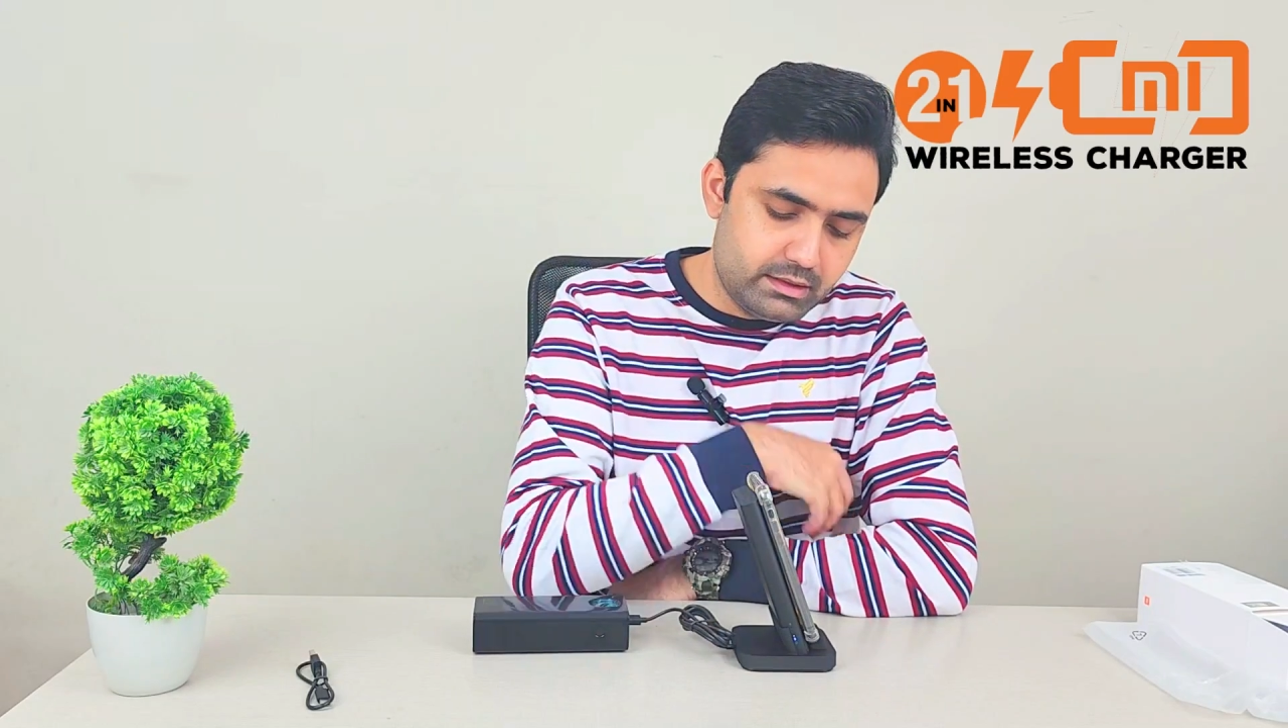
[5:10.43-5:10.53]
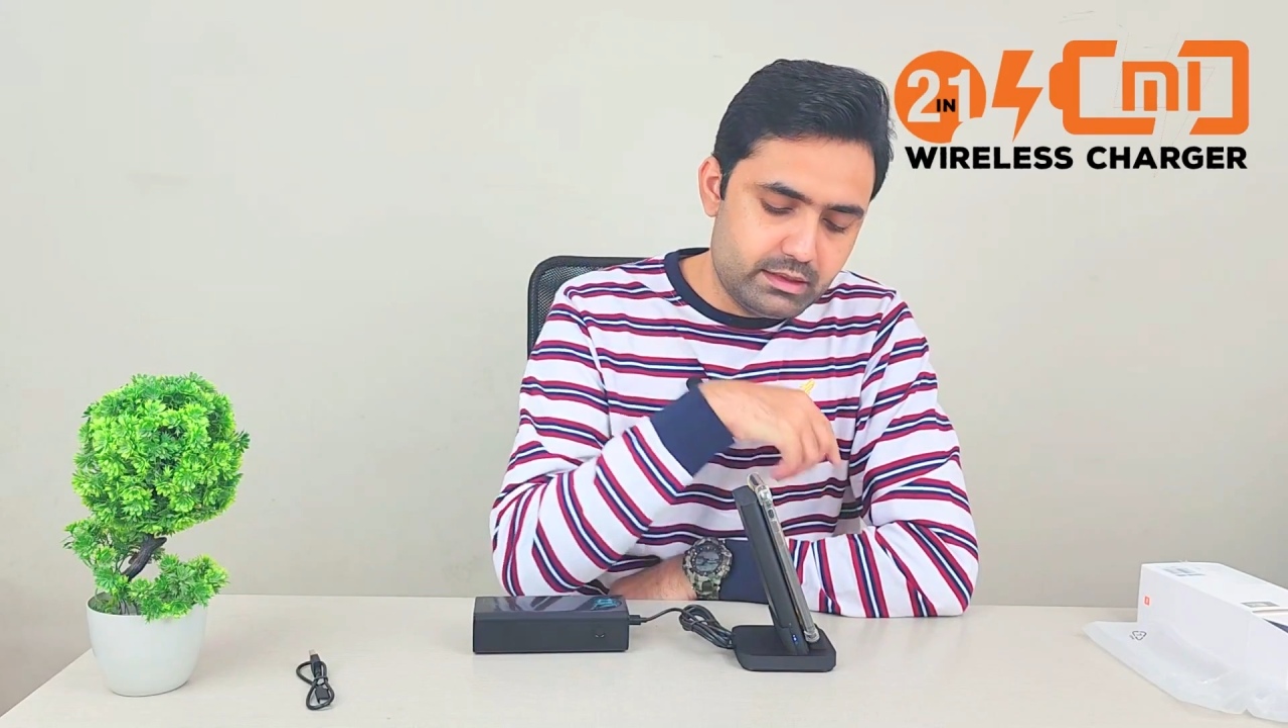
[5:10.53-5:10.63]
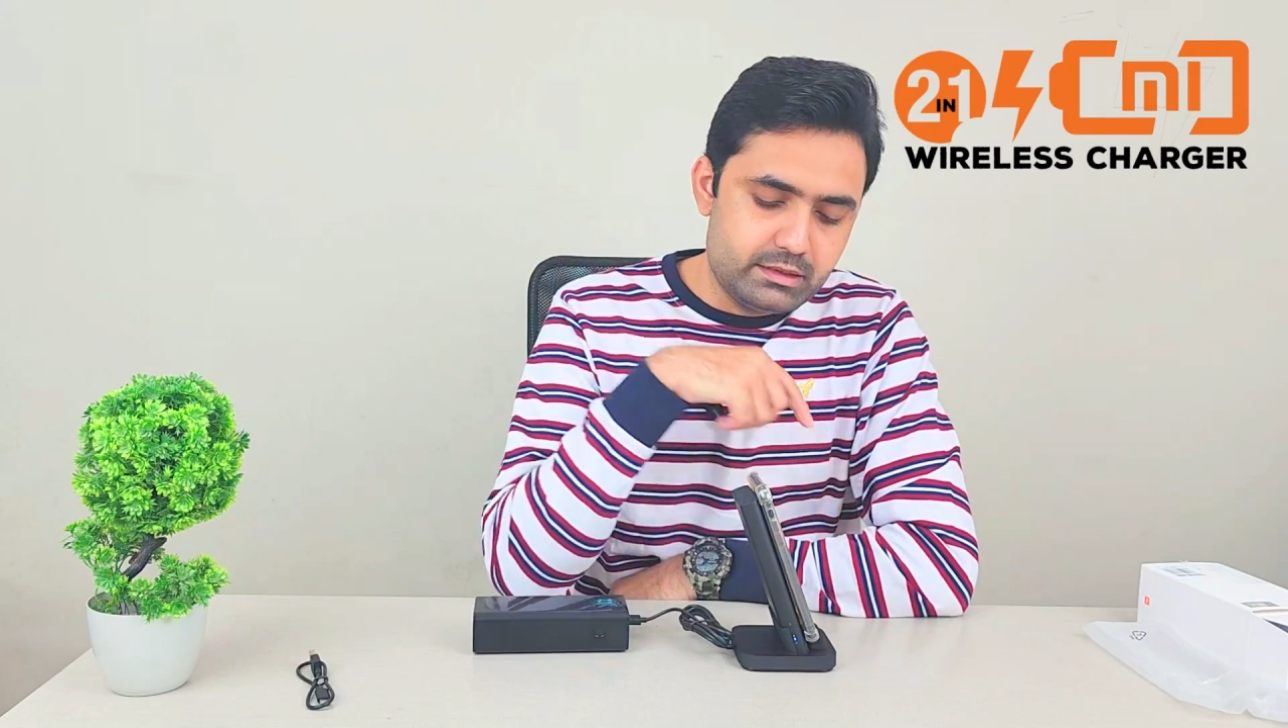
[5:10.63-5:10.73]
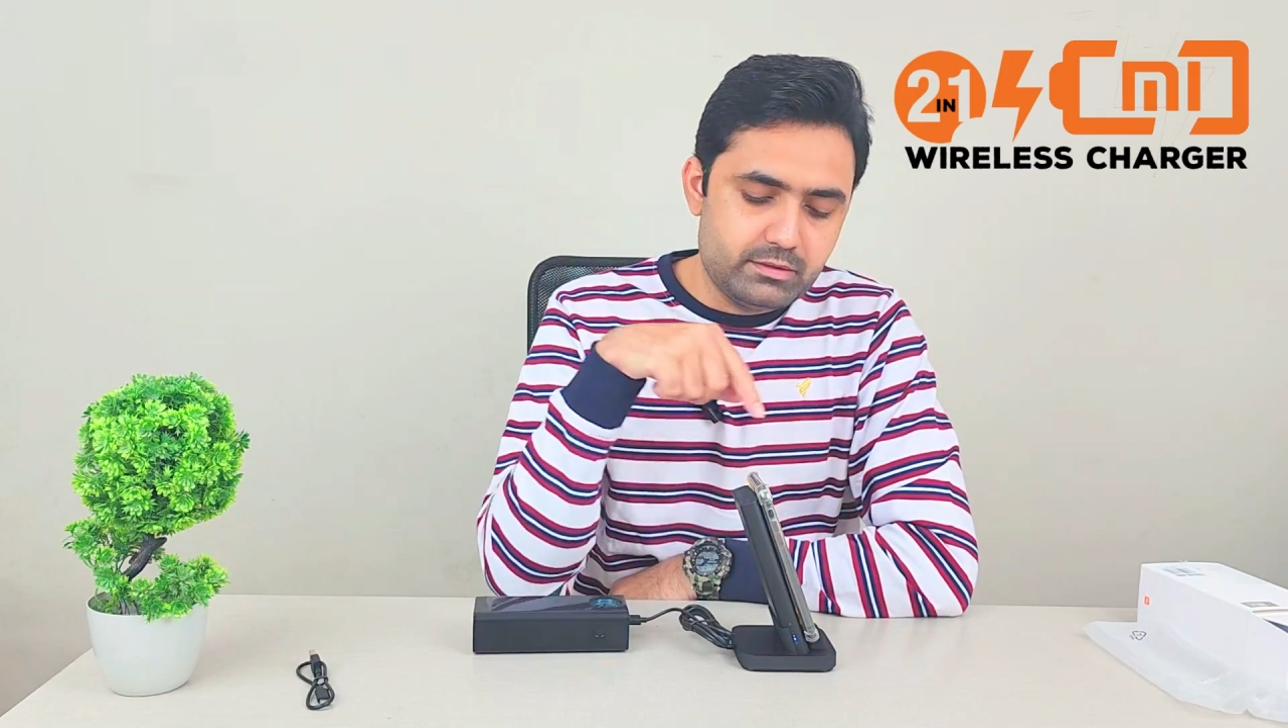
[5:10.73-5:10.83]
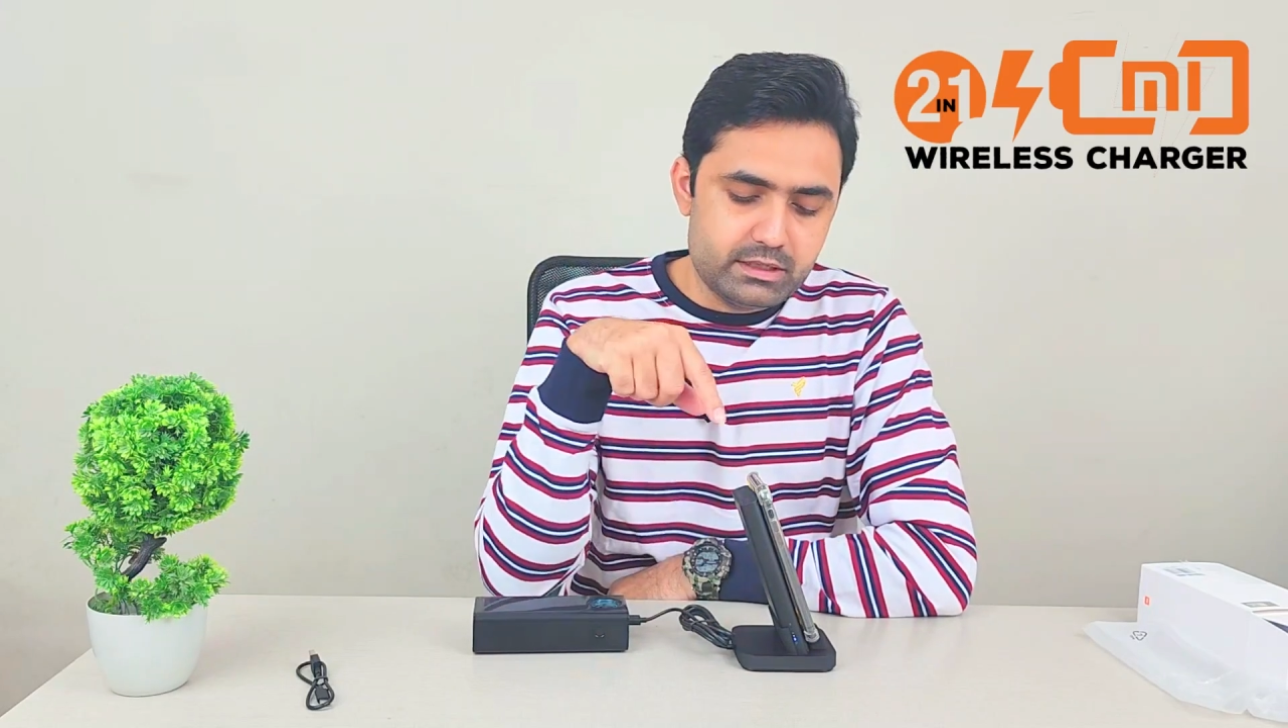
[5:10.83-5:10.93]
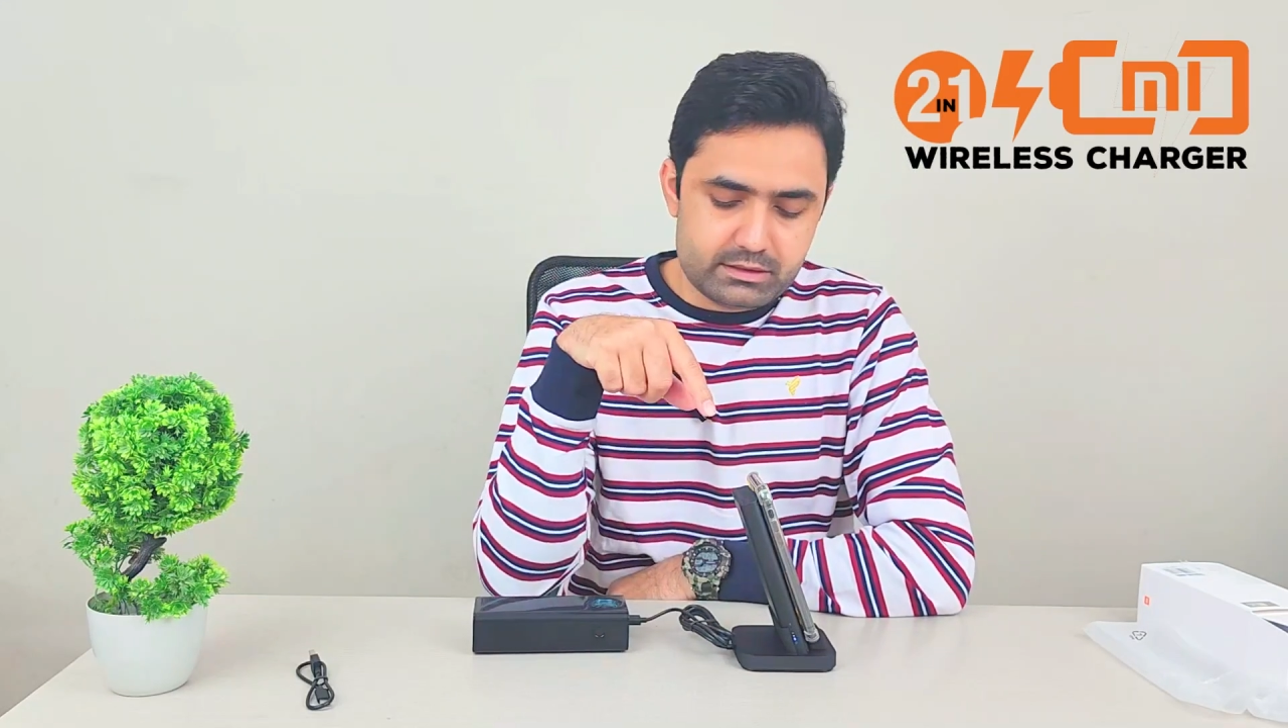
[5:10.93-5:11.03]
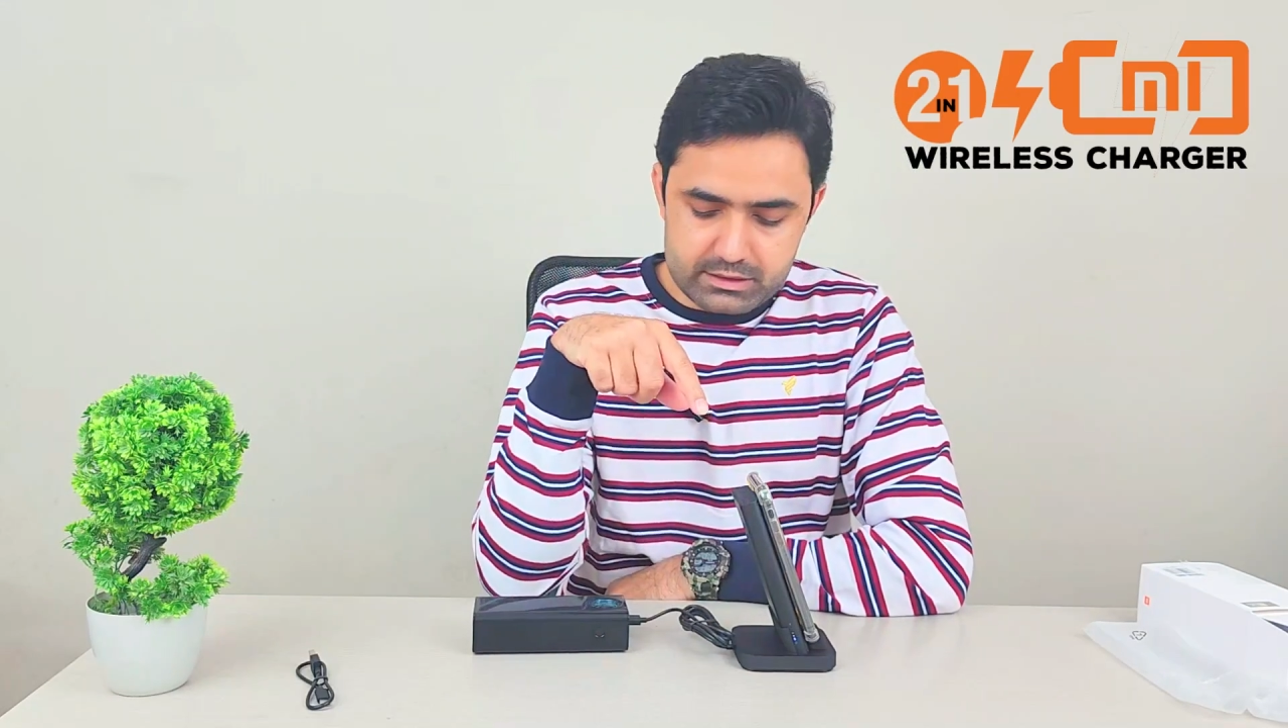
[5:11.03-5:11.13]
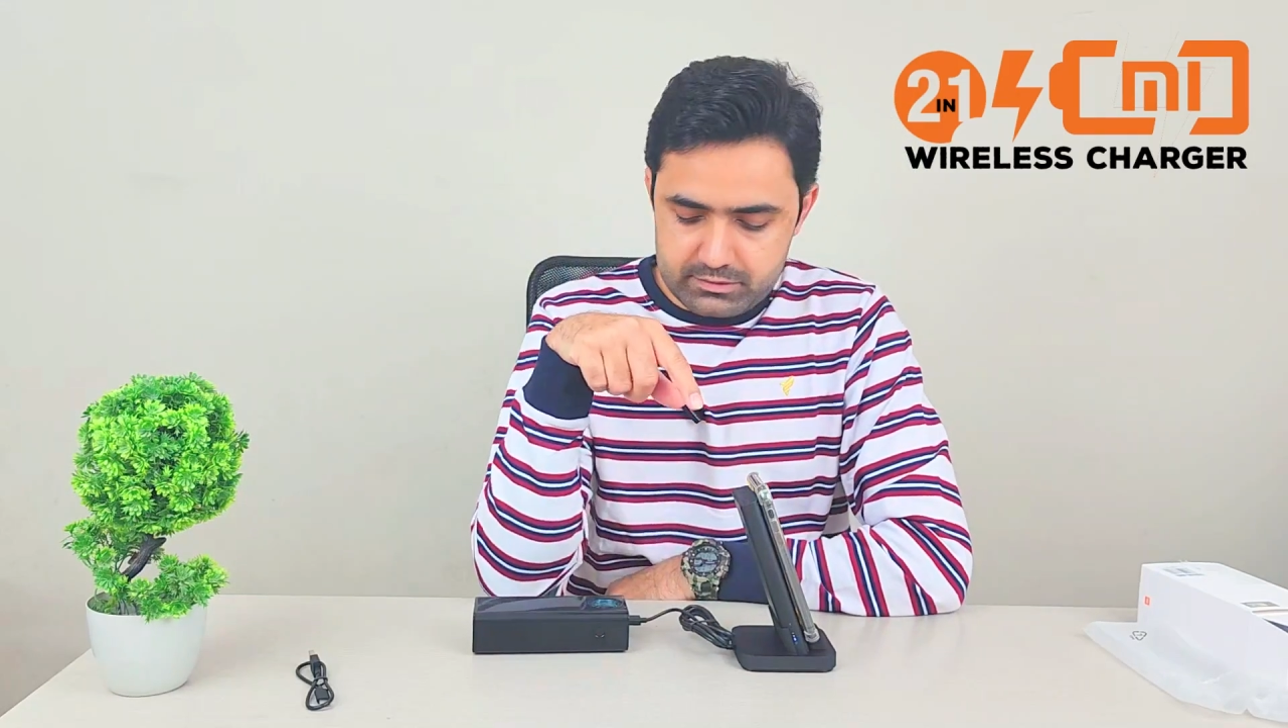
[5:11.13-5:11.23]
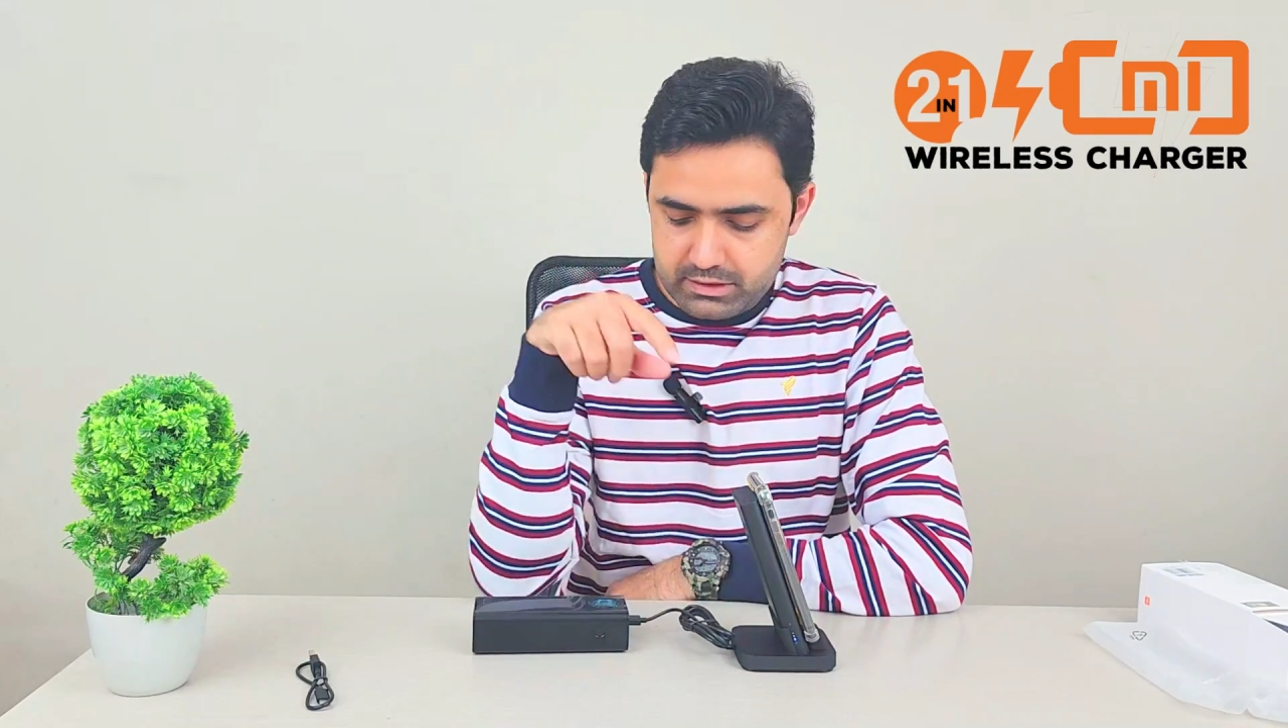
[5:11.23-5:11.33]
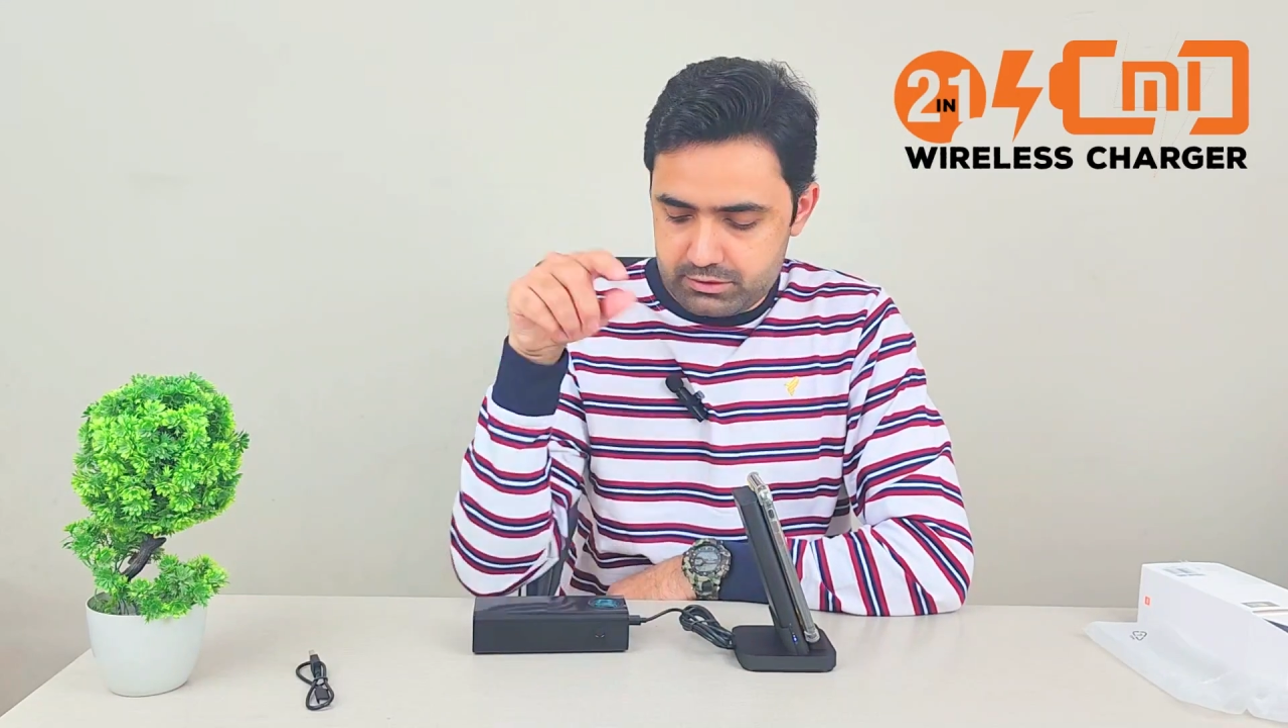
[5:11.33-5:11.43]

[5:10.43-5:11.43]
that device as well.